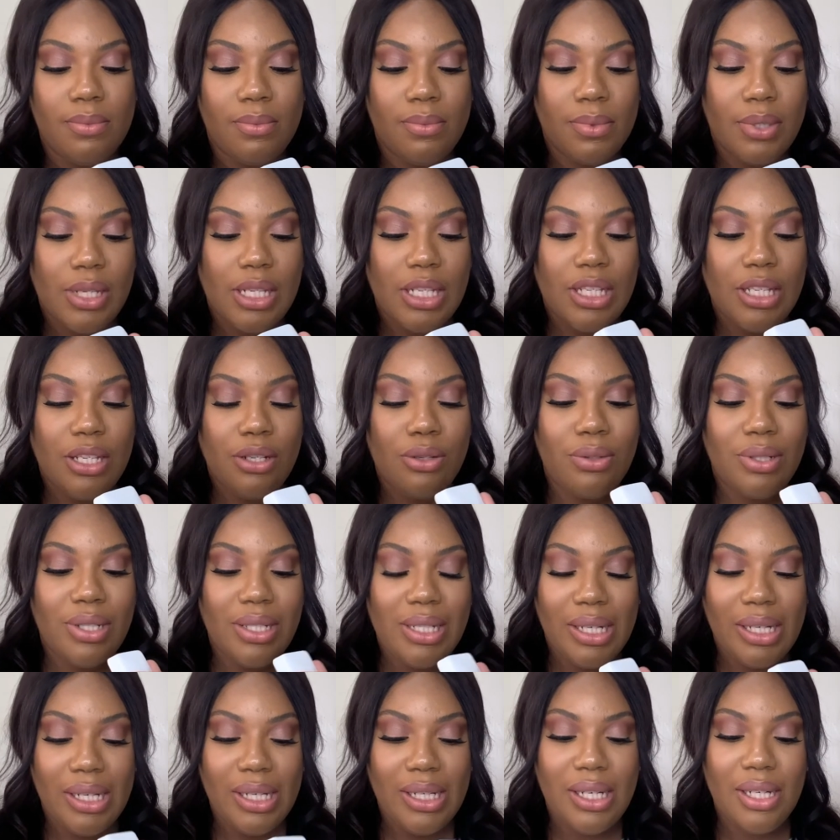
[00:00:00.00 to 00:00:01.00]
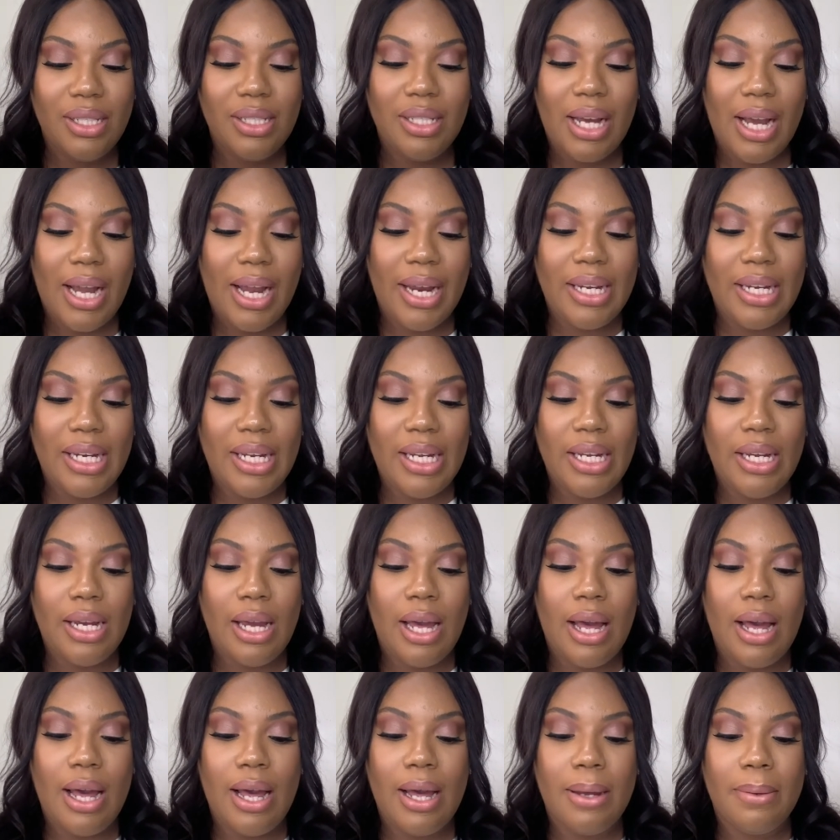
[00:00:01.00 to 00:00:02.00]
This little teeny tiny,
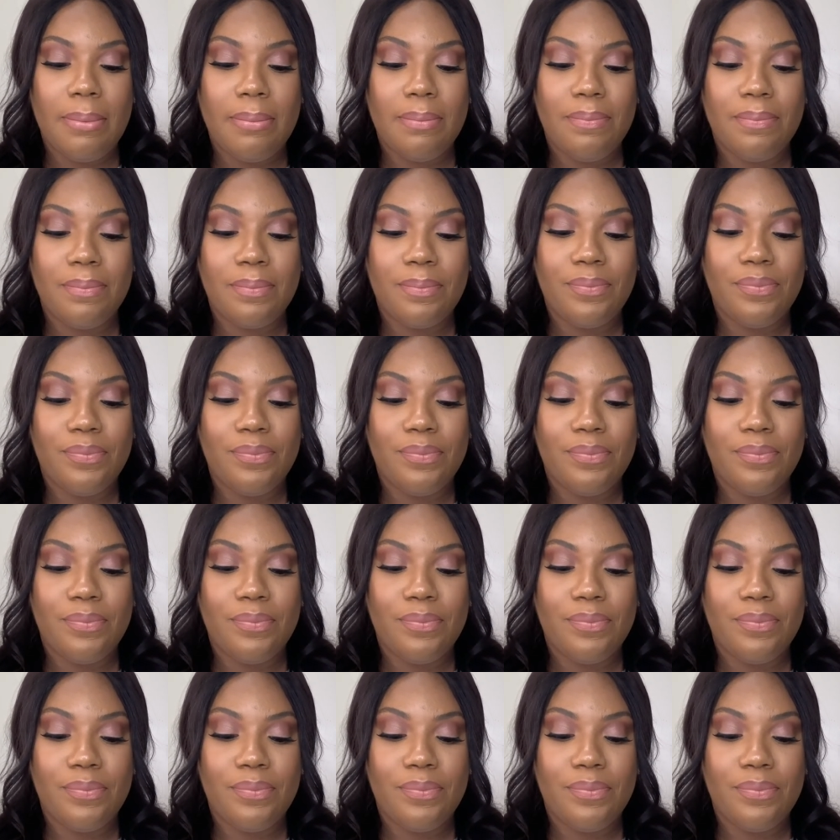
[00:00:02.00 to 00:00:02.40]
um,